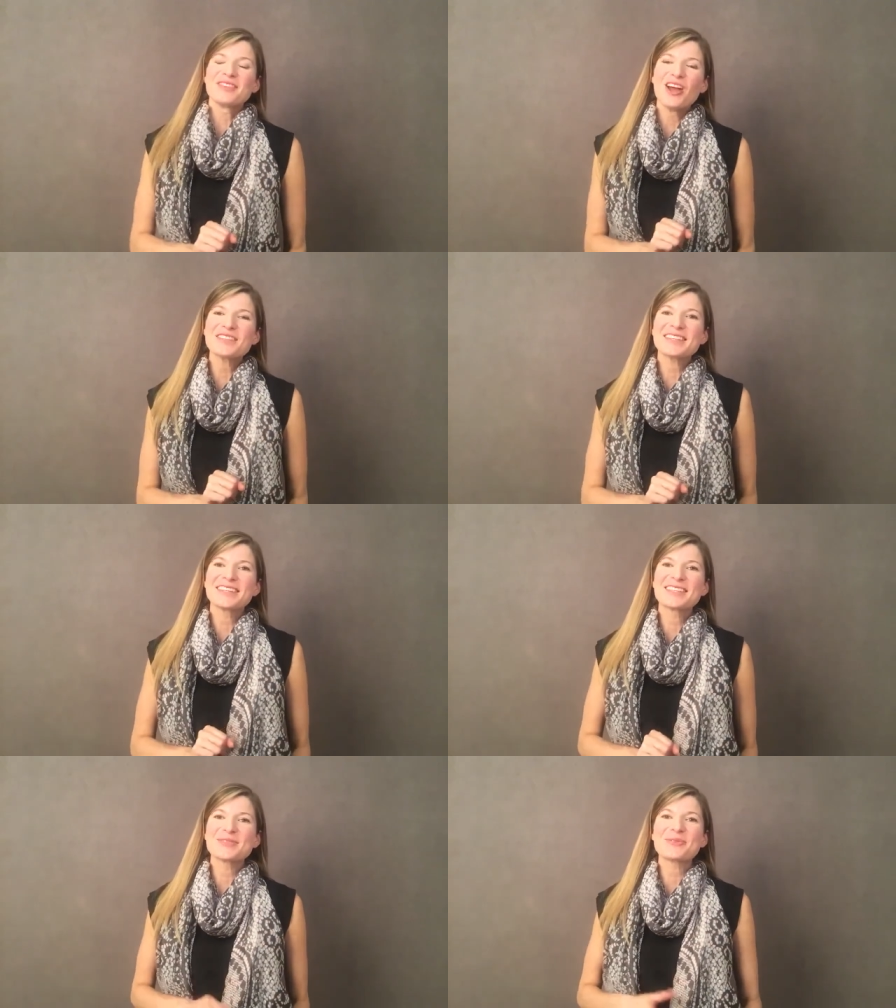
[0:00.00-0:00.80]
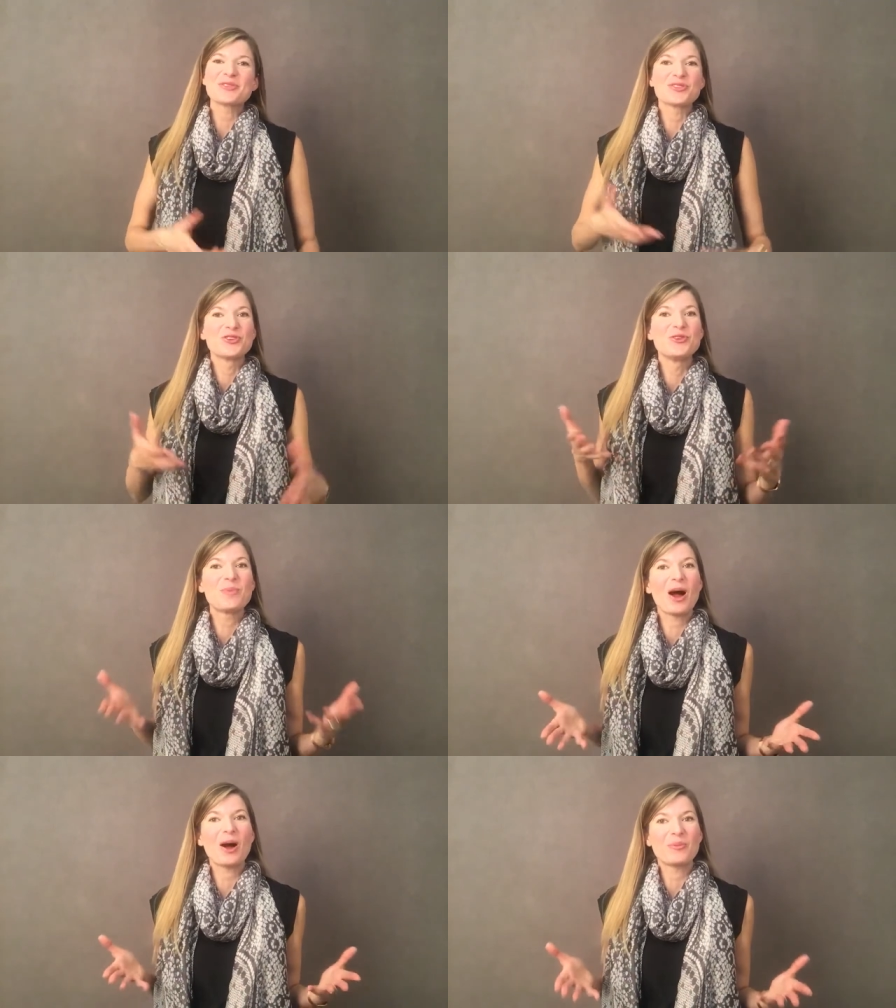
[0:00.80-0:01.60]
I said this was a
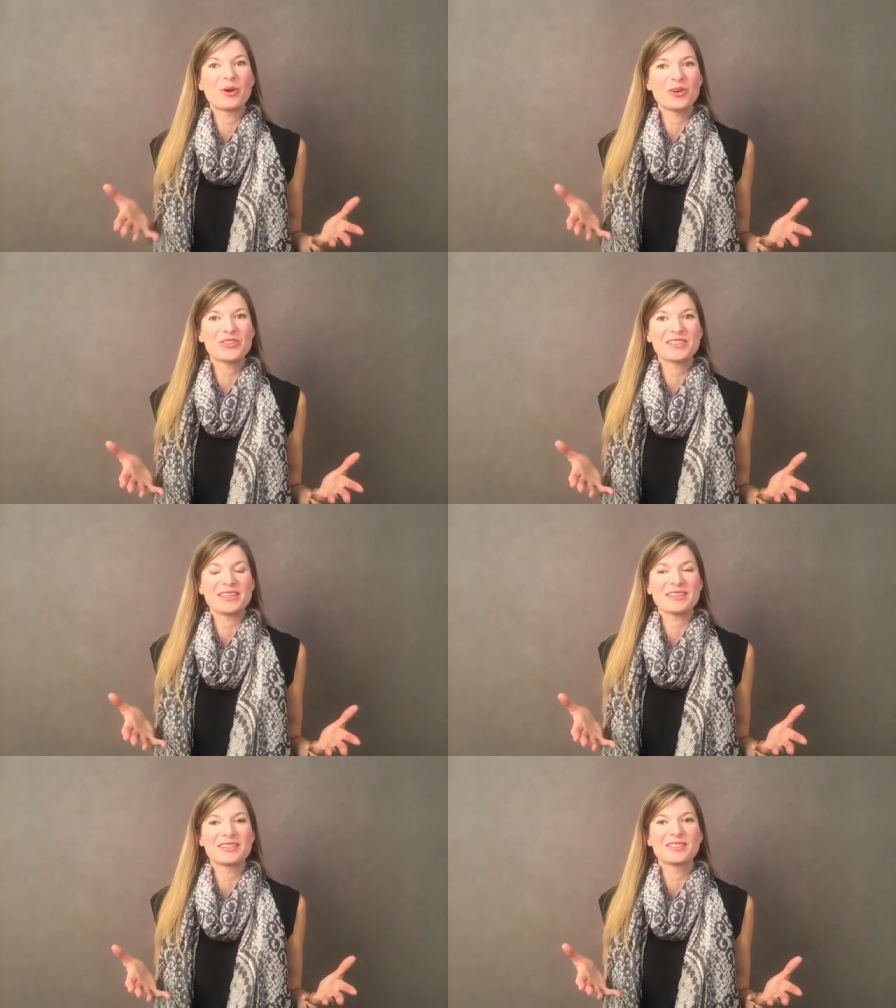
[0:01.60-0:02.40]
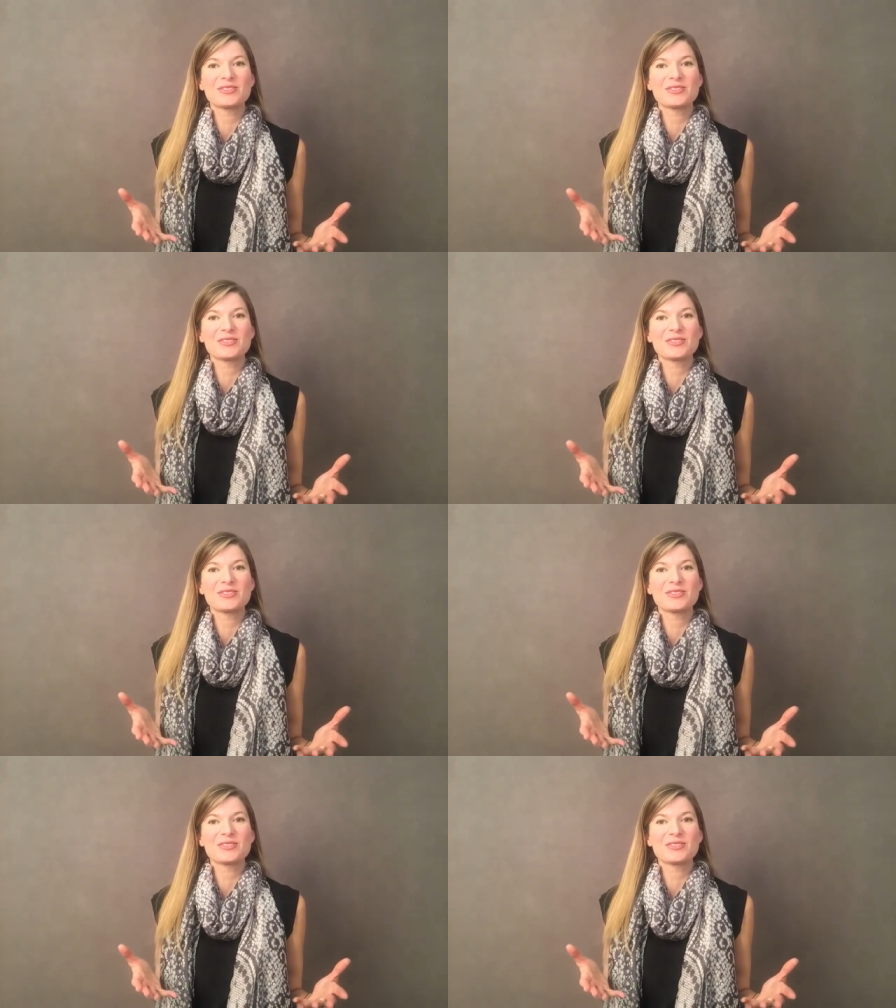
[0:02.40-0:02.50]
two-part process.